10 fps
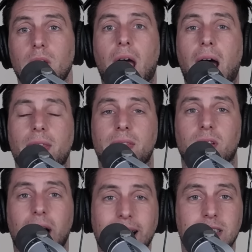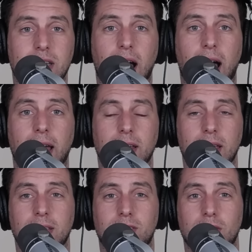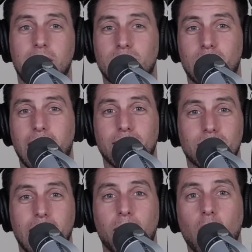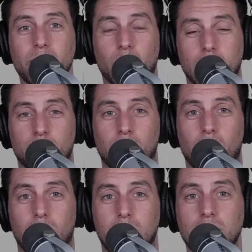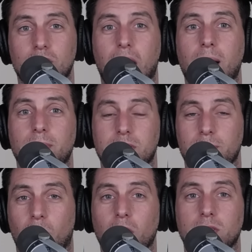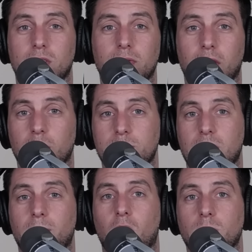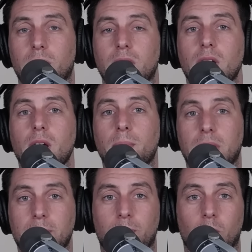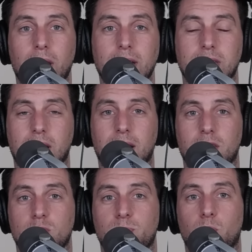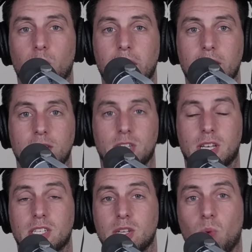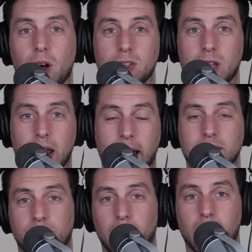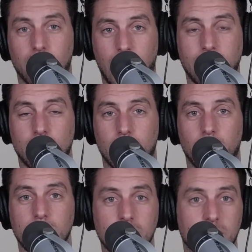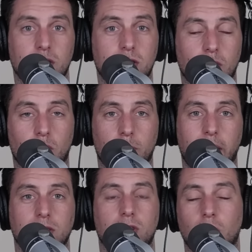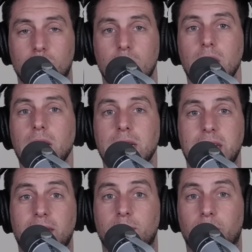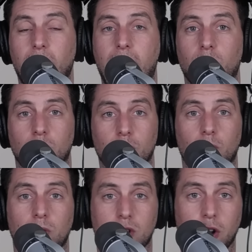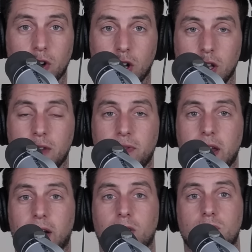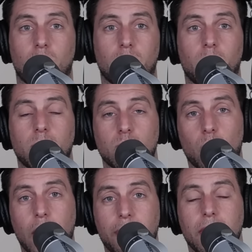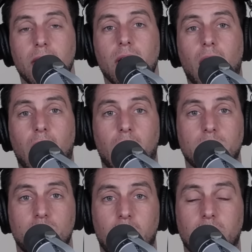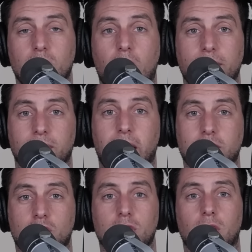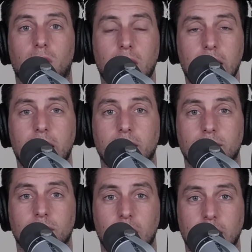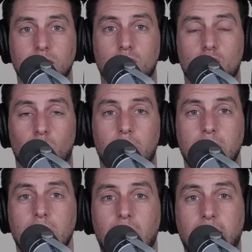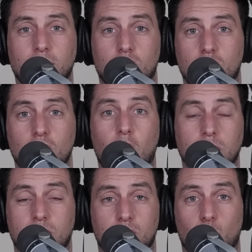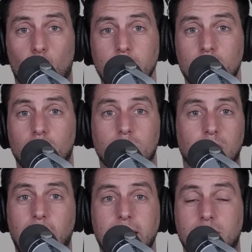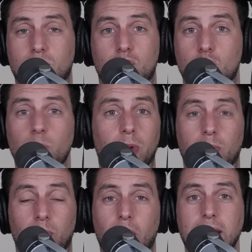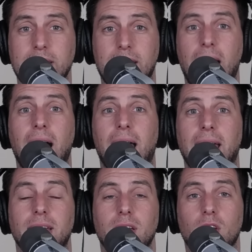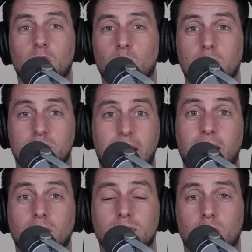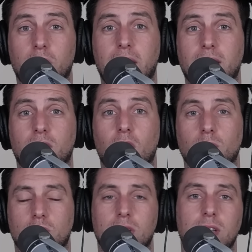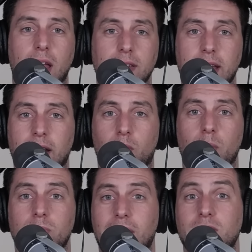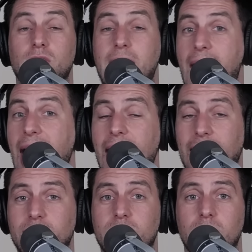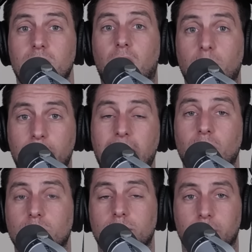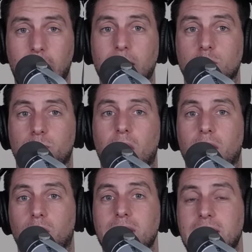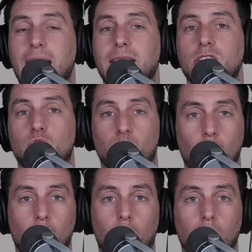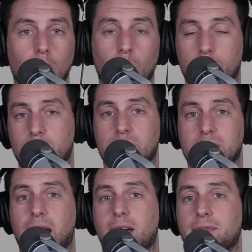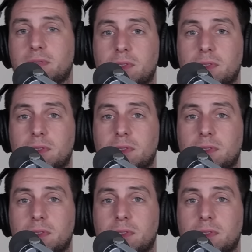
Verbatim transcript: And then the last guy is is kind of the Sam Hartman whisperer. His job is in part to develop Sam Hartman but he brings kind of this bridge because he was an active player last year. His assistant quarterbacks coach, David Blough, who was under Cliff in Arizona, was with uh, Jared Goff last year in, in Detroit, and is just known as this wizard like super brain guy who is now learning how to coach. And, and Dan Quinn was actually asked about Blough's progress and his role within the staff.